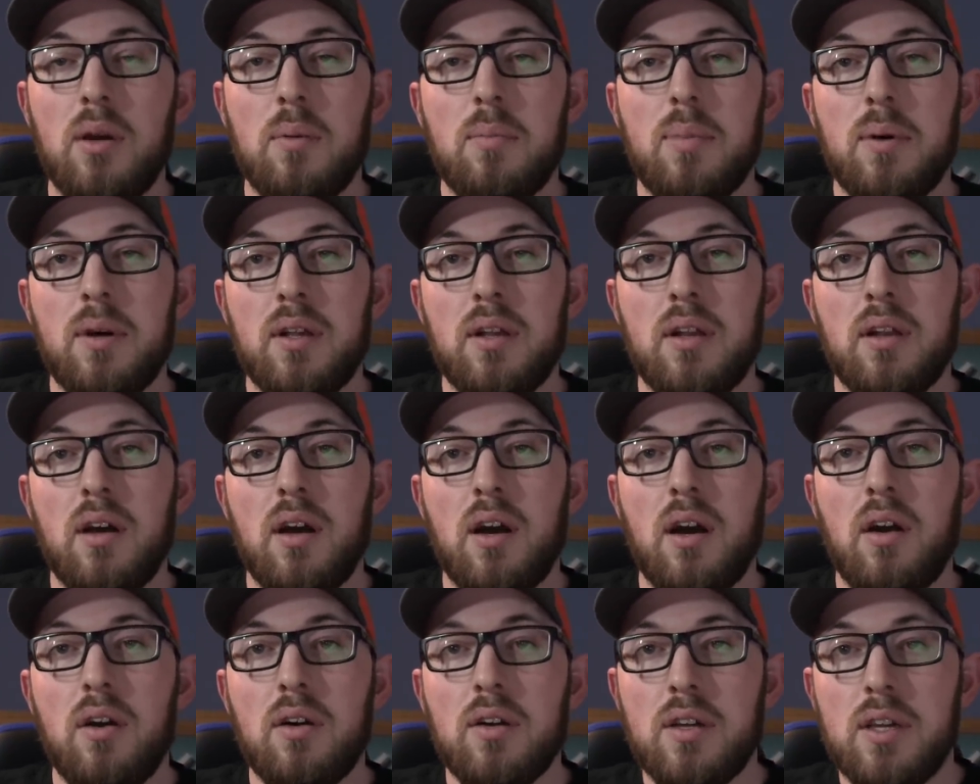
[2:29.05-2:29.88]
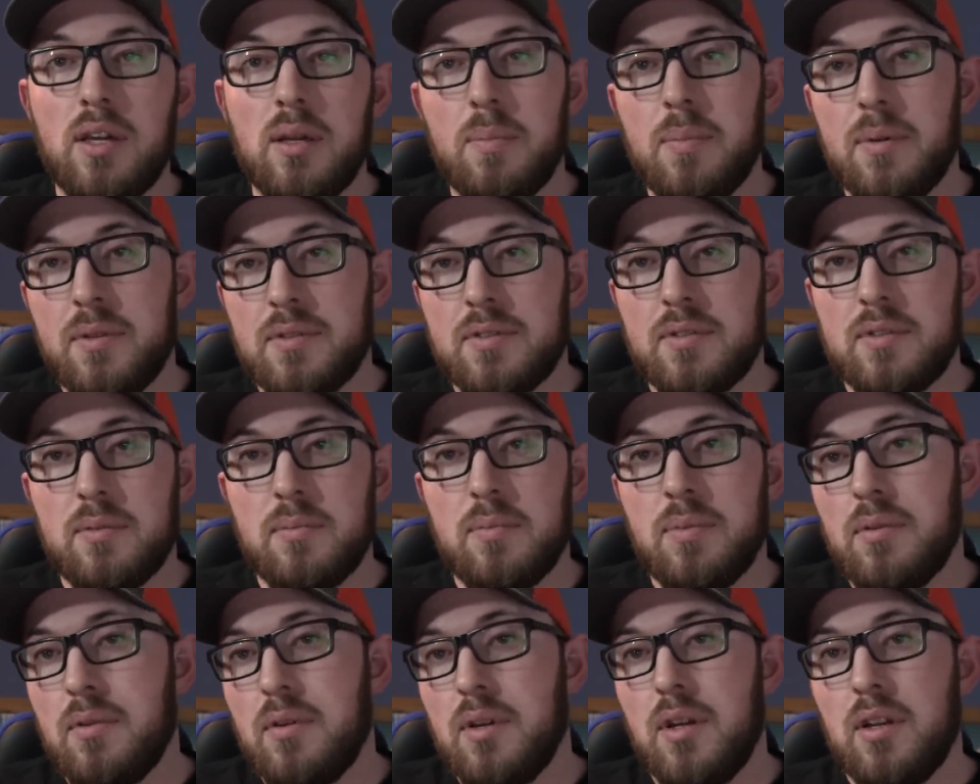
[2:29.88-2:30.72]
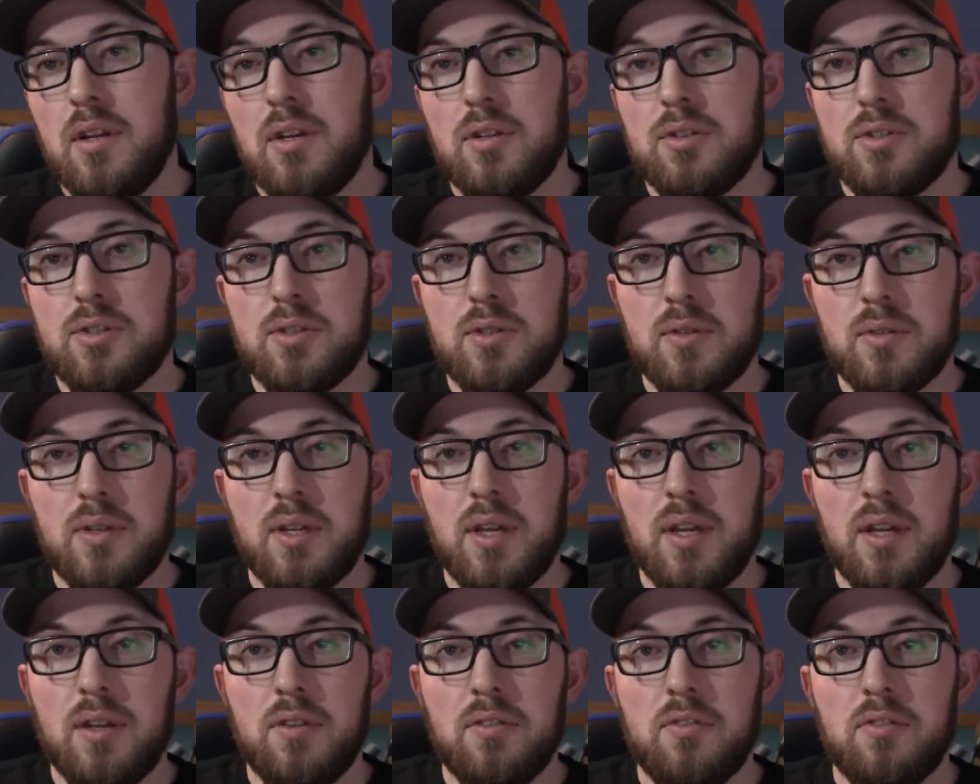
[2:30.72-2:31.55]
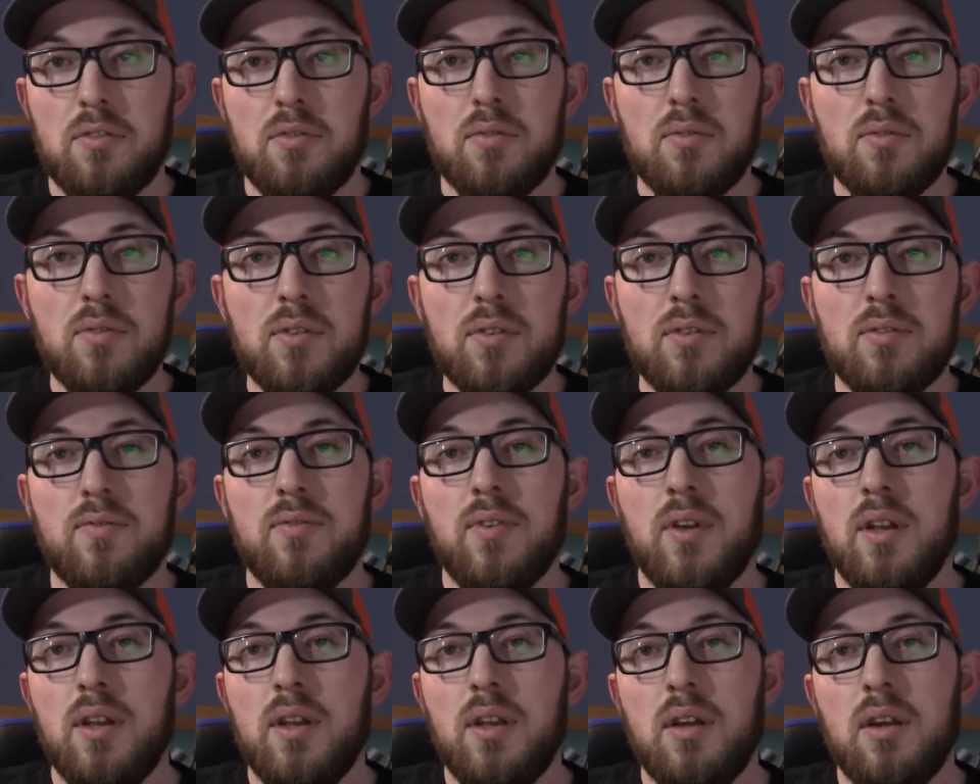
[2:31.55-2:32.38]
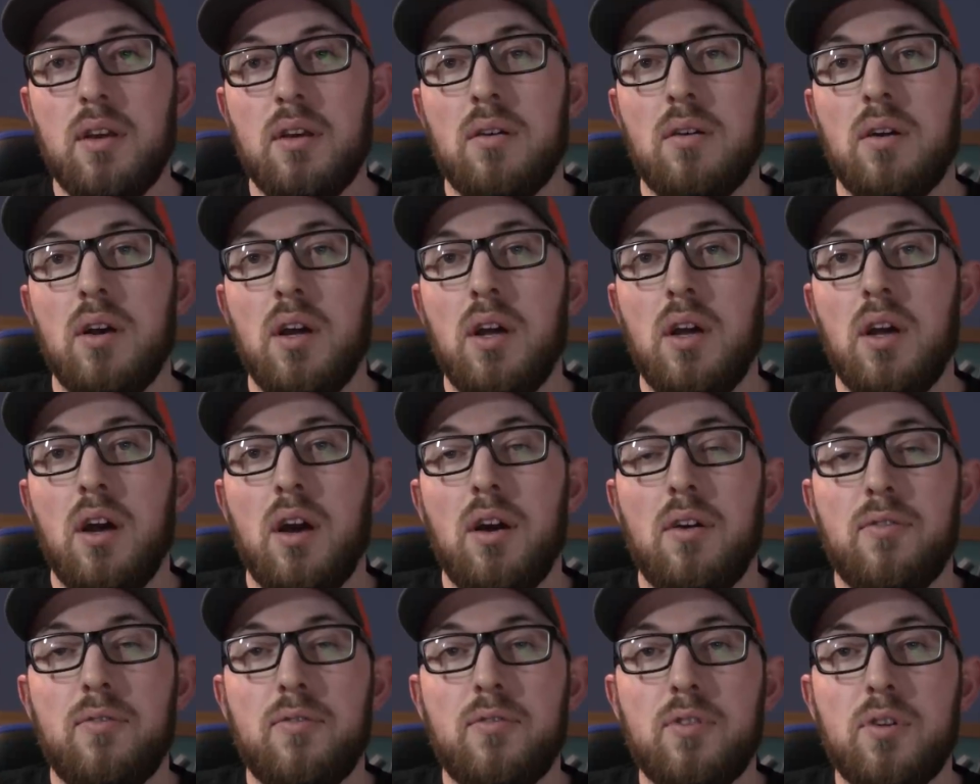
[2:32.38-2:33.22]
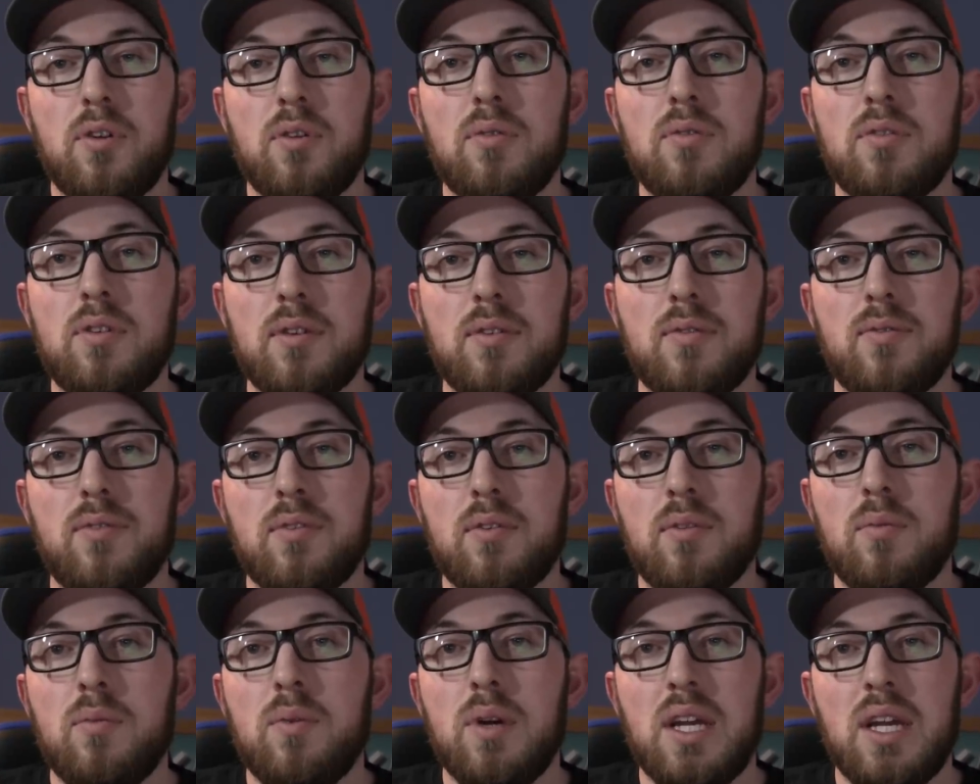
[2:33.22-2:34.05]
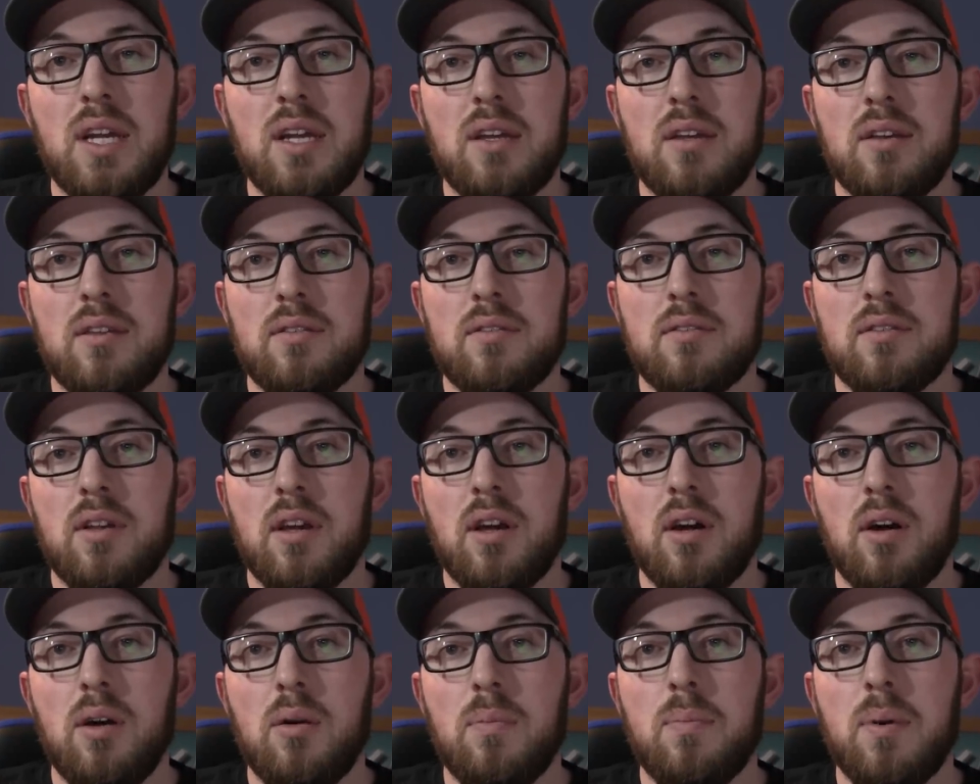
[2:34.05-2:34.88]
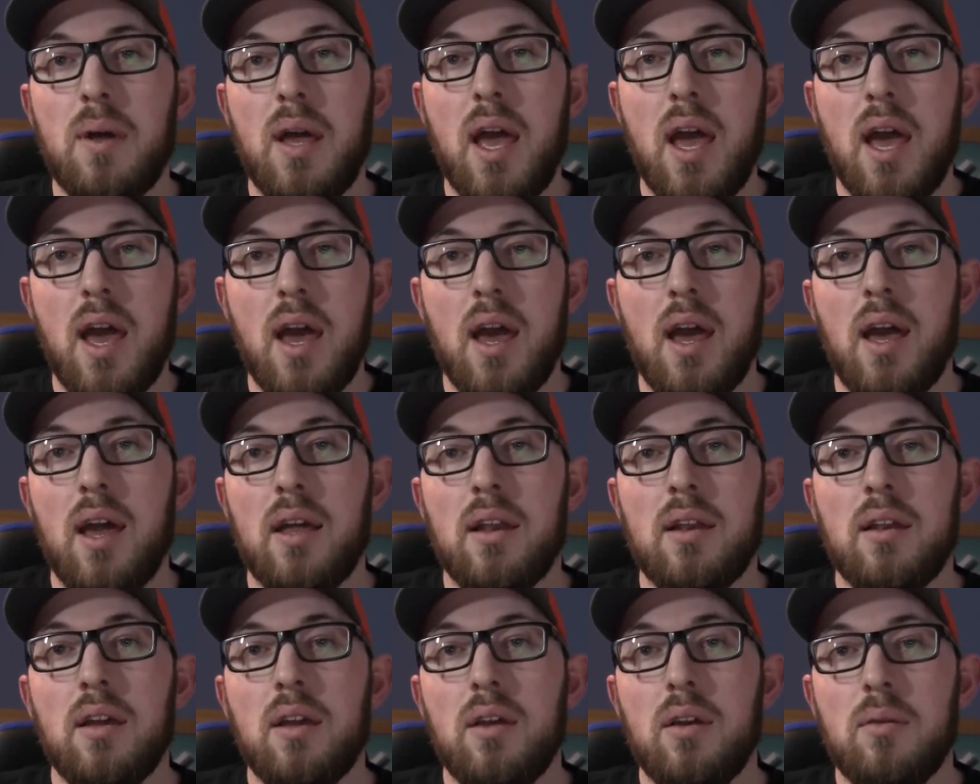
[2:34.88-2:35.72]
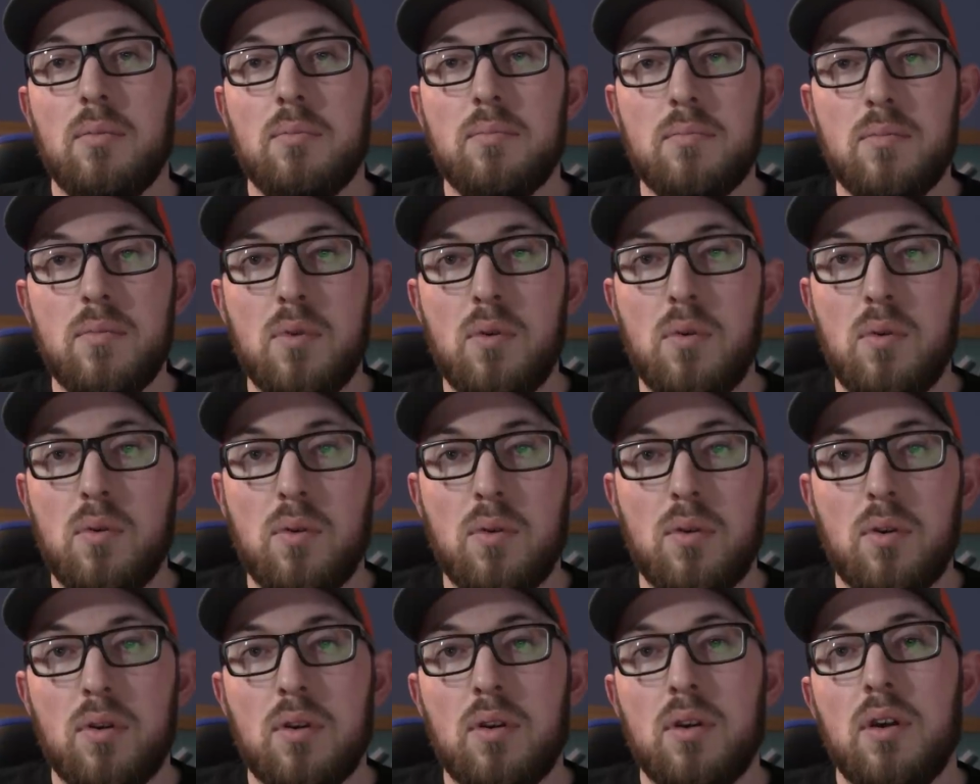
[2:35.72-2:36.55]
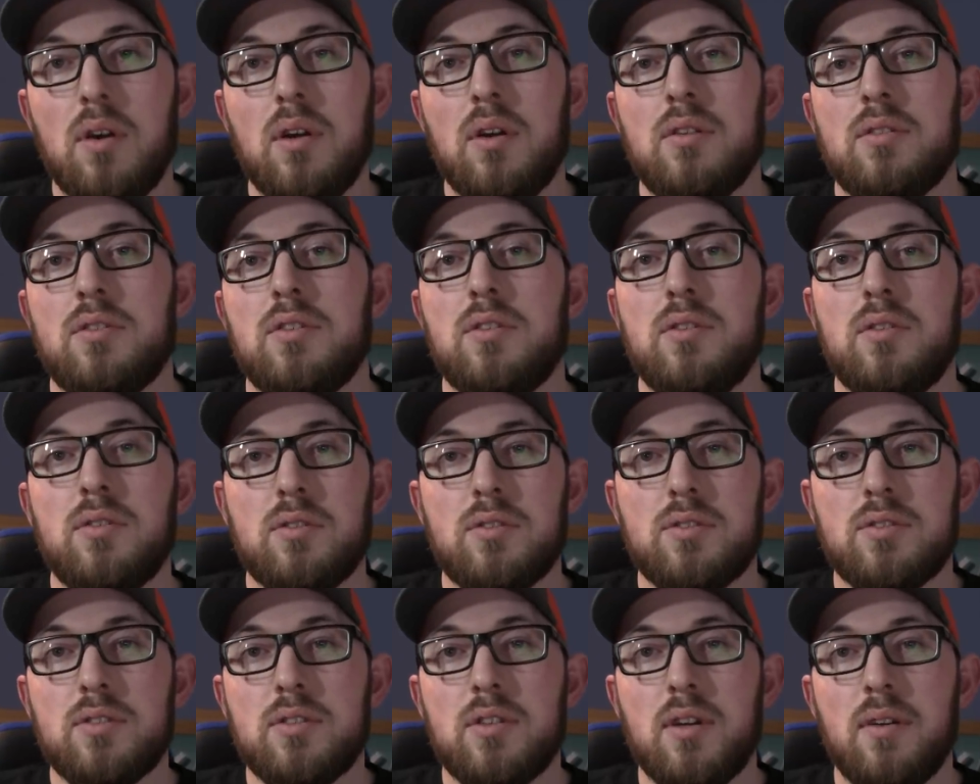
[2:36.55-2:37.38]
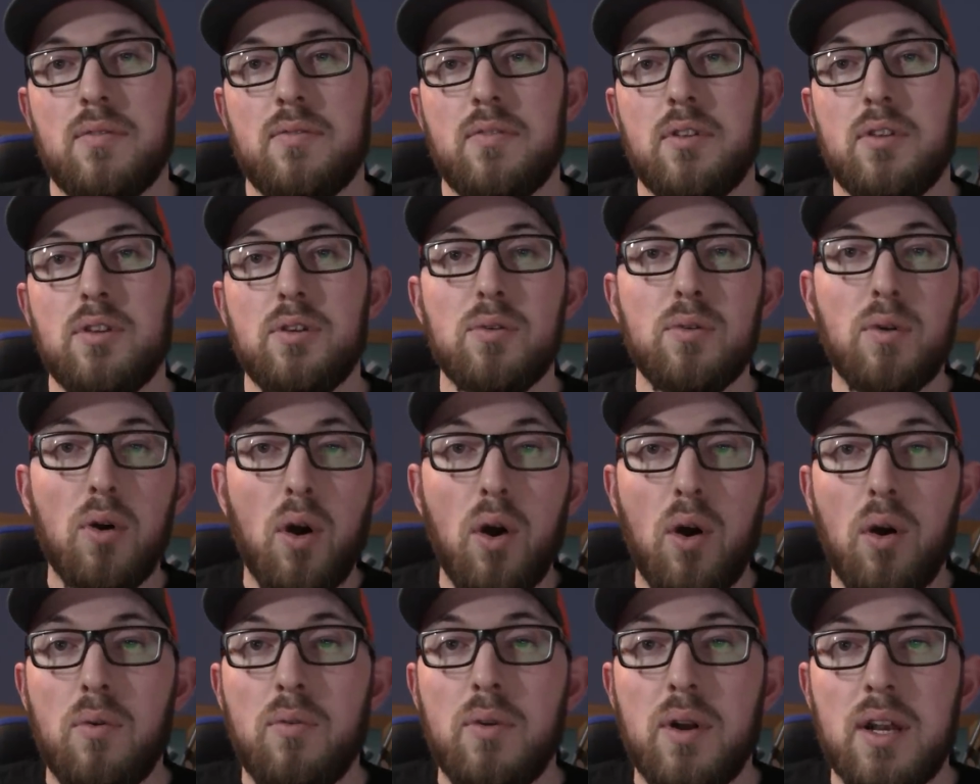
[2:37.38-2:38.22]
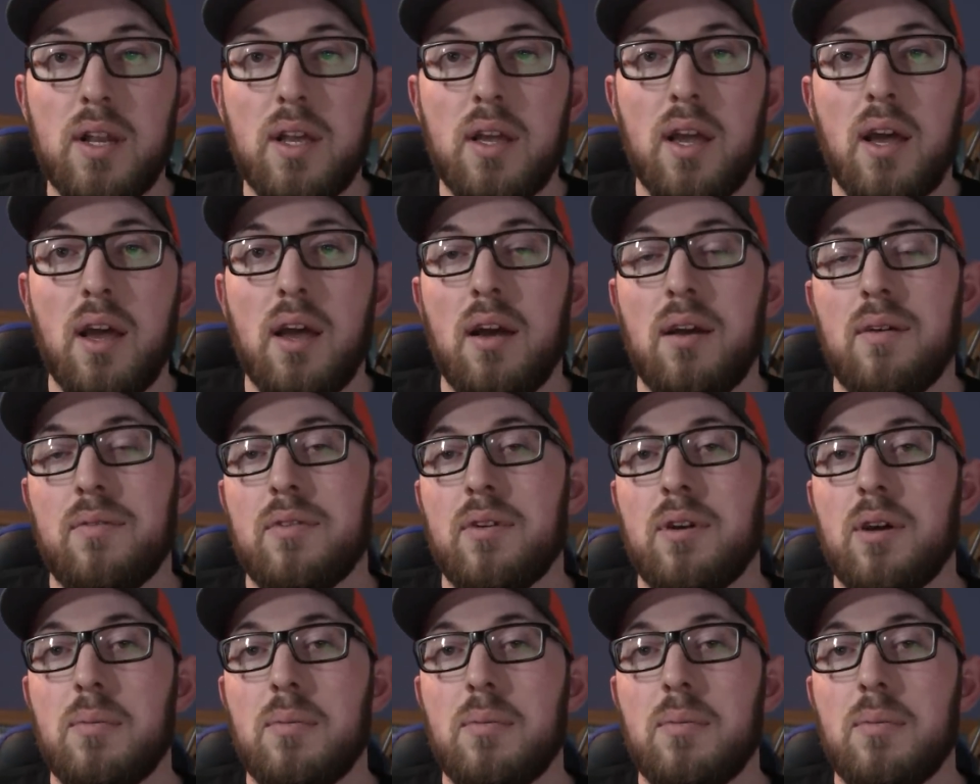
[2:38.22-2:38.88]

But I'll keep it simple and I'll showcase through this video a few different ways to help add more to your stuff that you already have.